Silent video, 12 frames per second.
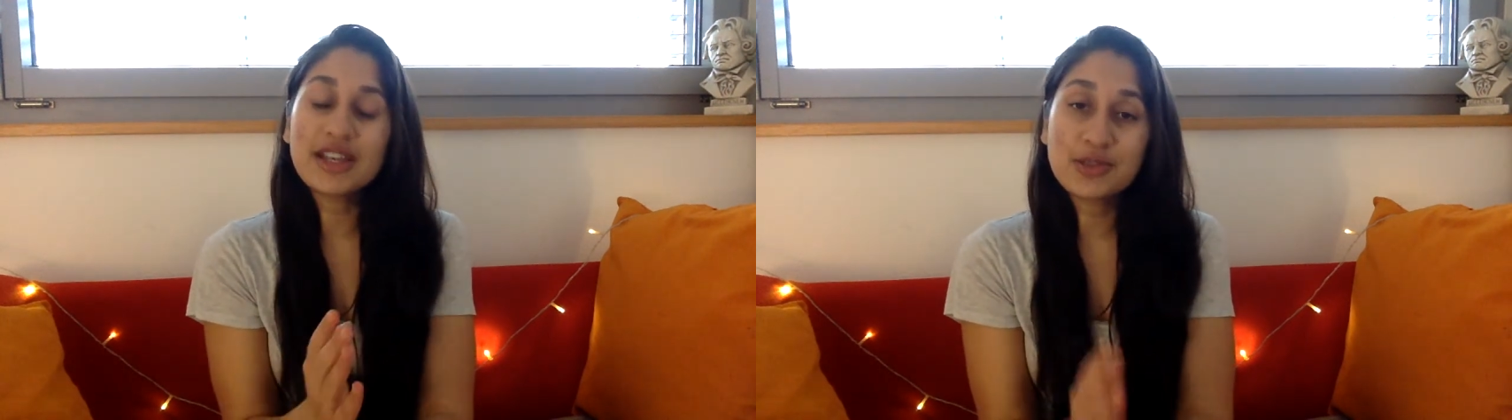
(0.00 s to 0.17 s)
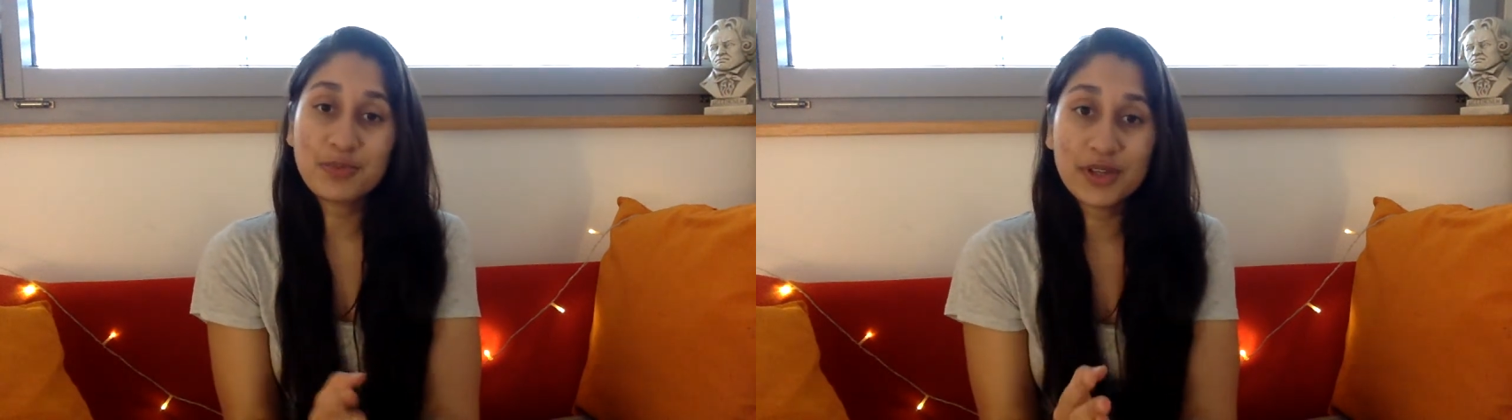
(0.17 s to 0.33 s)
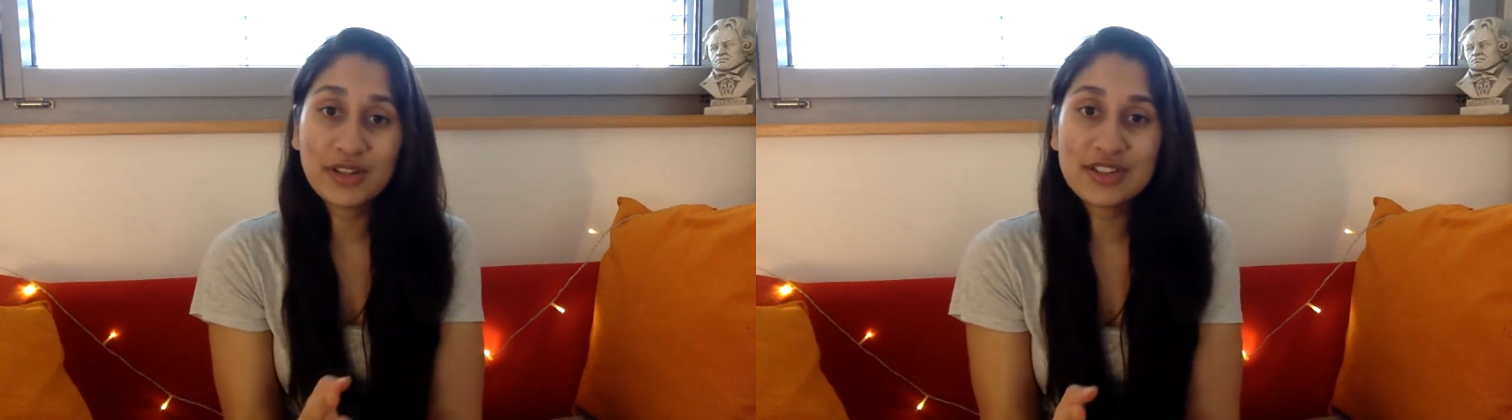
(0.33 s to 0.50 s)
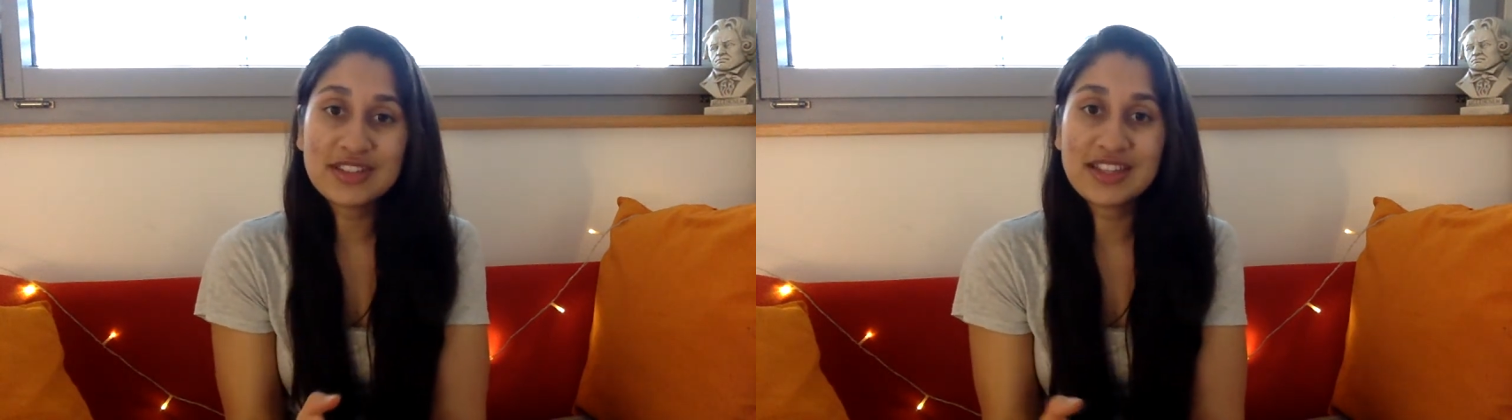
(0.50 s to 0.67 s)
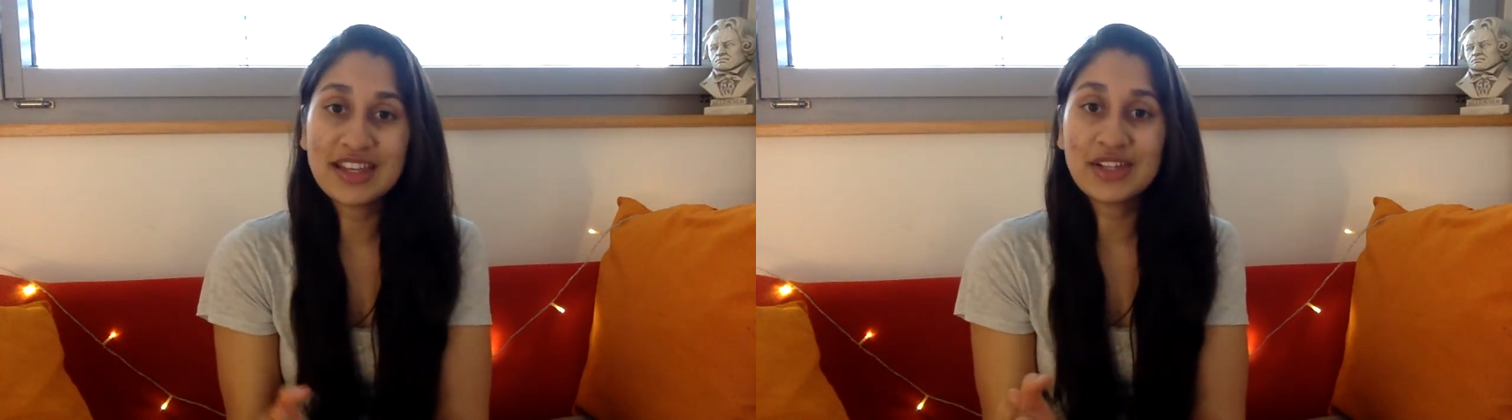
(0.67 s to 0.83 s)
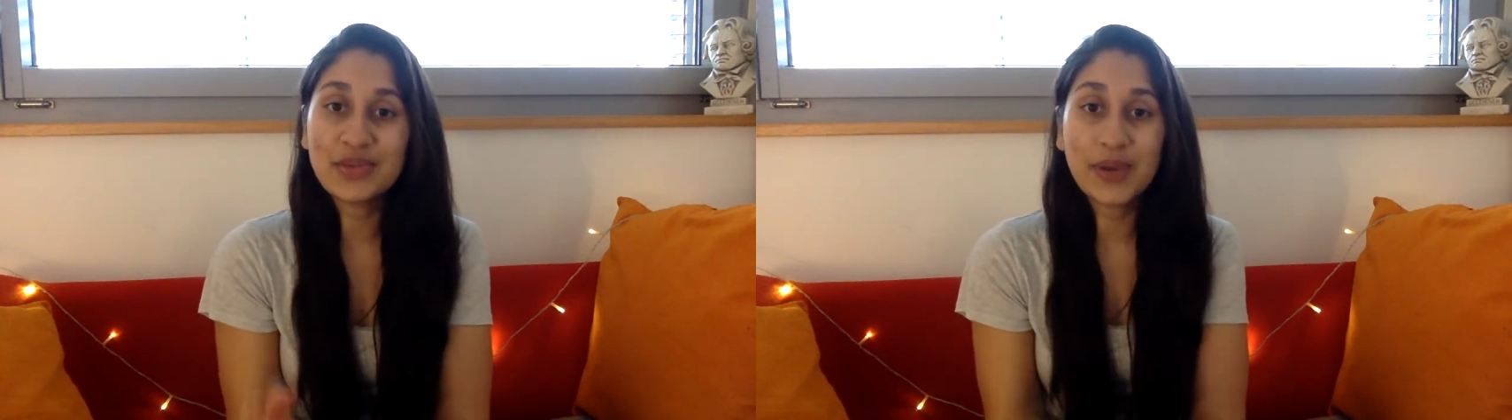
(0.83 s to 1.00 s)
experiences
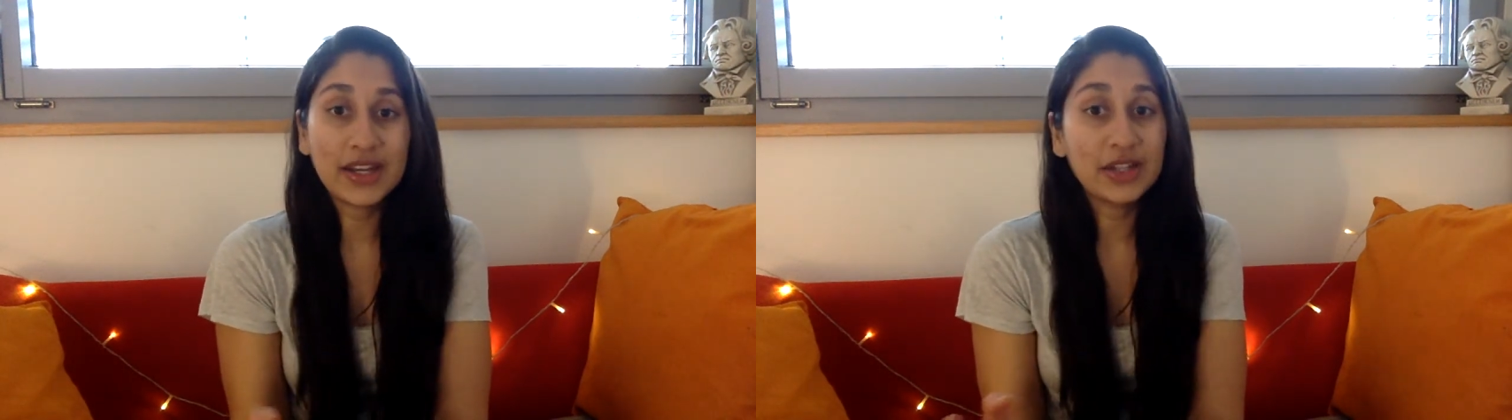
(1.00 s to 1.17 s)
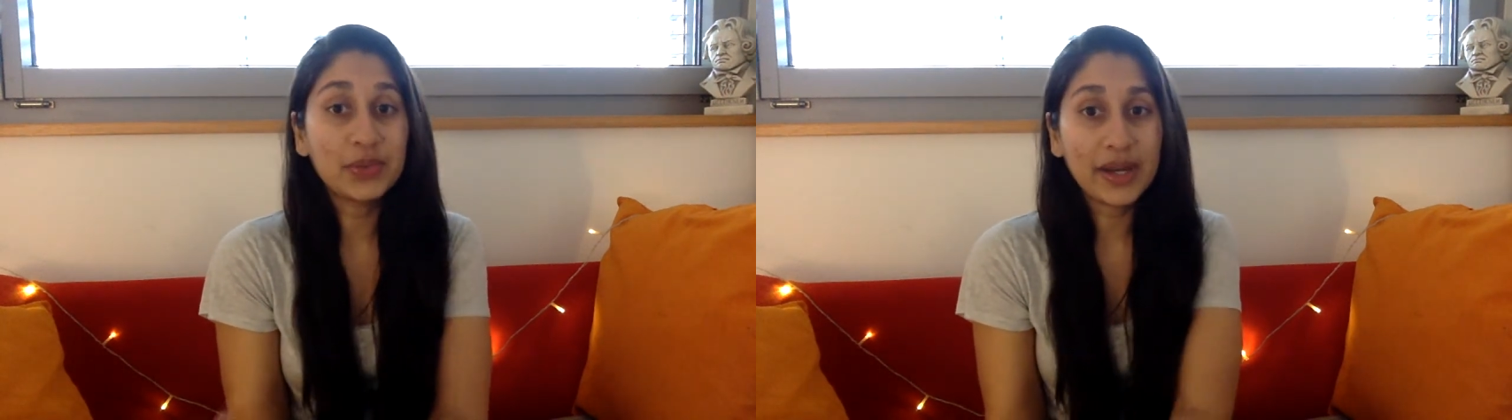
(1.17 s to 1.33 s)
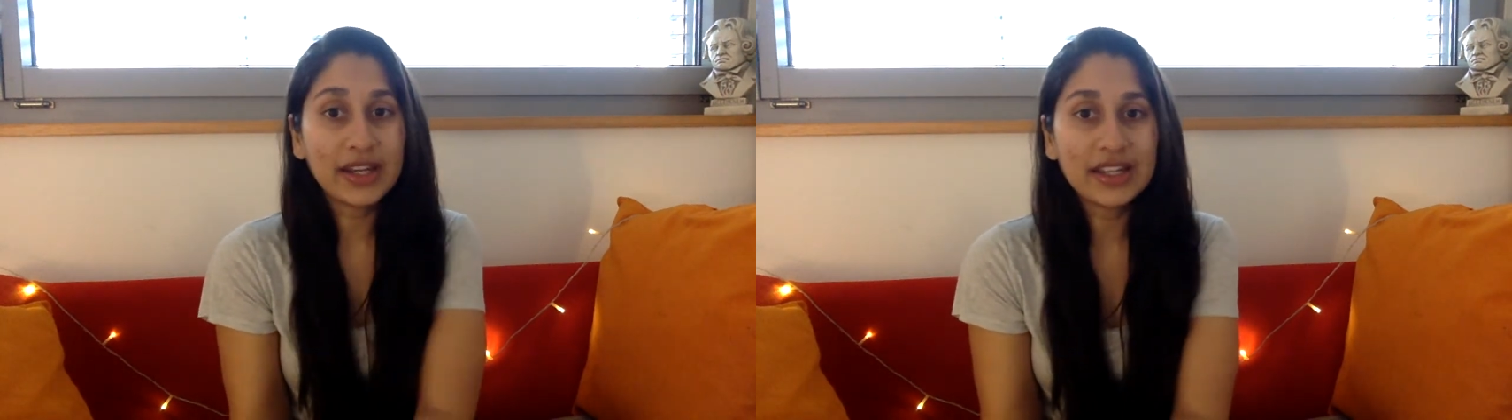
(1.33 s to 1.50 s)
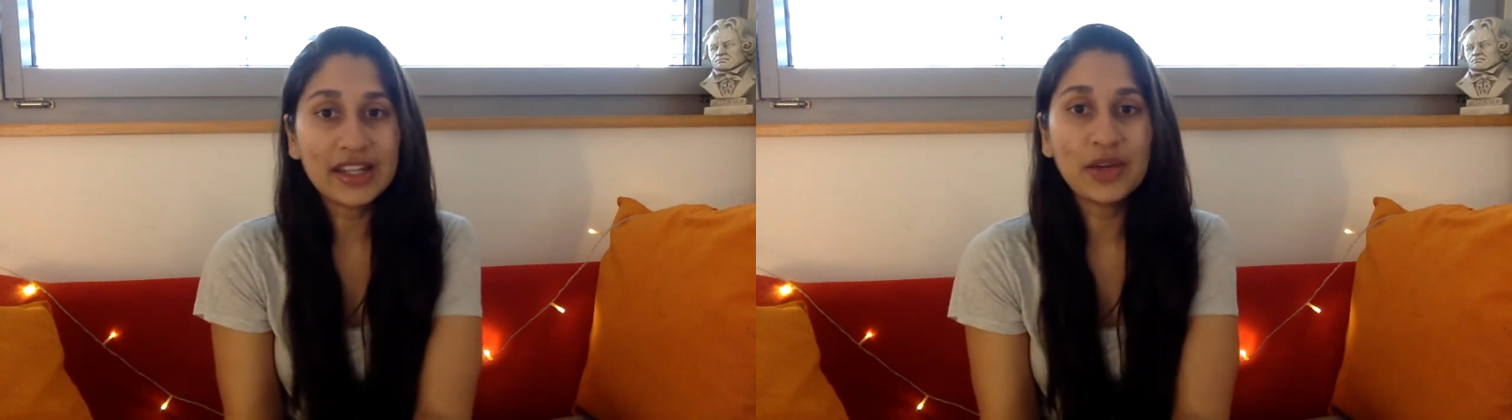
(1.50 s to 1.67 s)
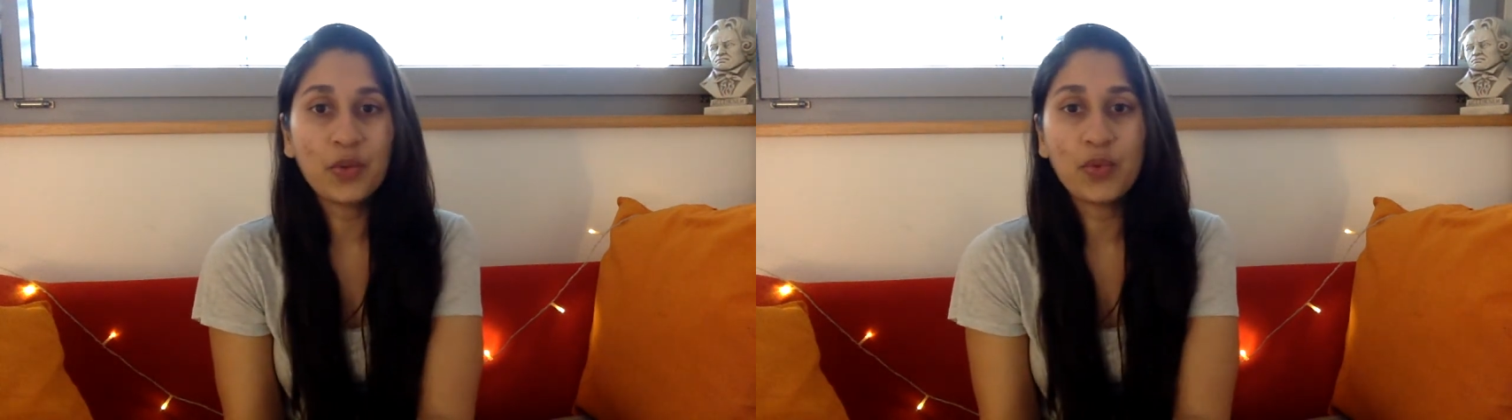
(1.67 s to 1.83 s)
in 2020,